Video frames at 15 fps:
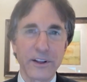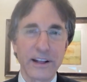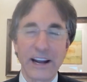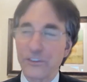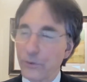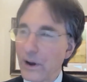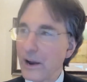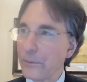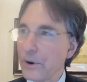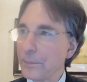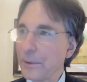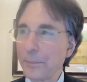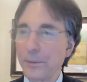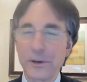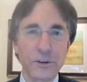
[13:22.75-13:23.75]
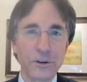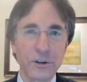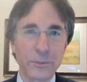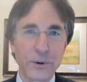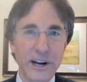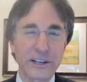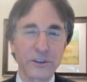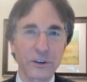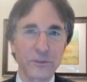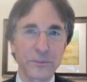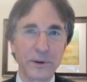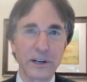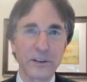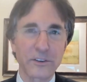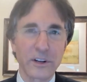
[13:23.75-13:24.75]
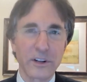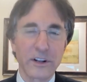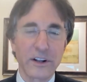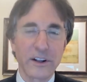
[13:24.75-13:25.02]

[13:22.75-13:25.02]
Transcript: That's why I want people to do the Breakthrough Experience.